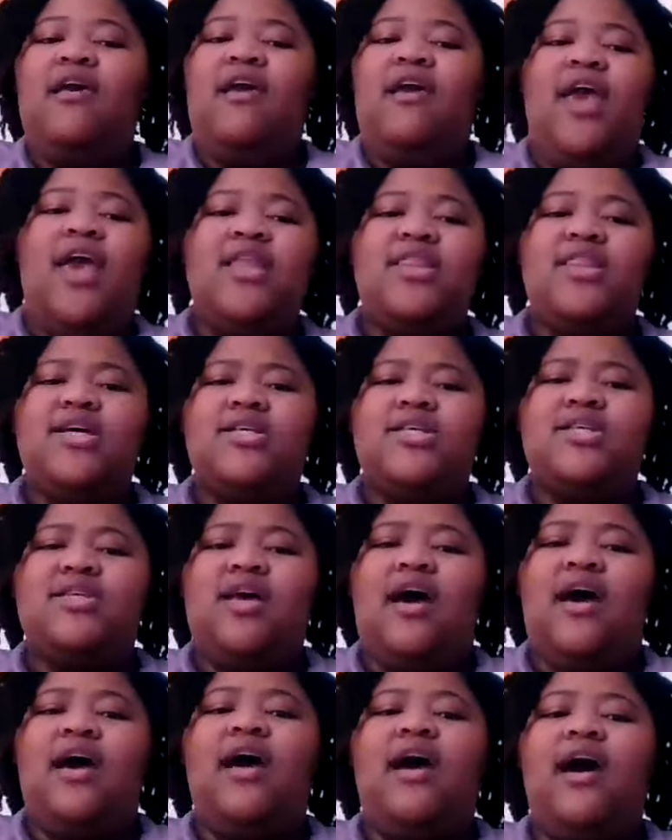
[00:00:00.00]
And
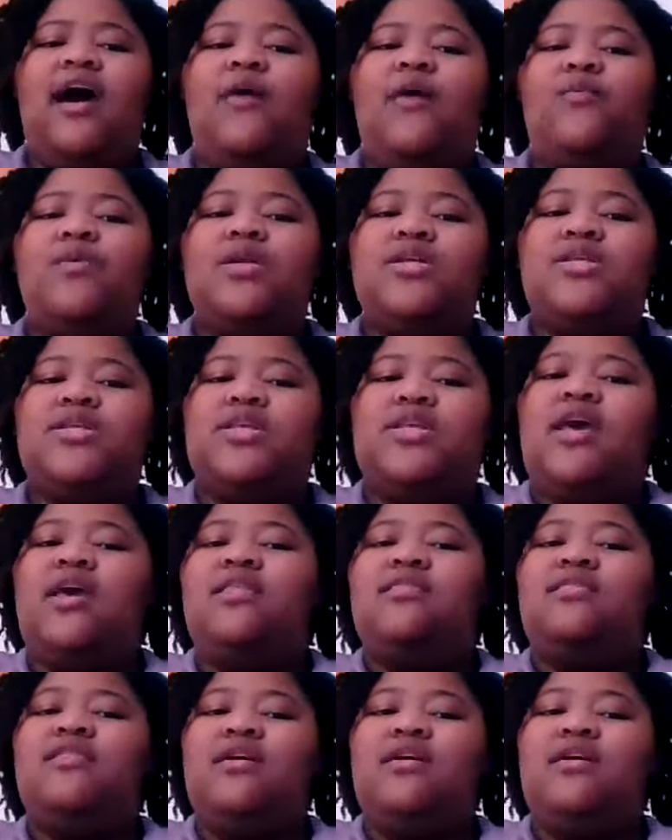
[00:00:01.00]
I want to say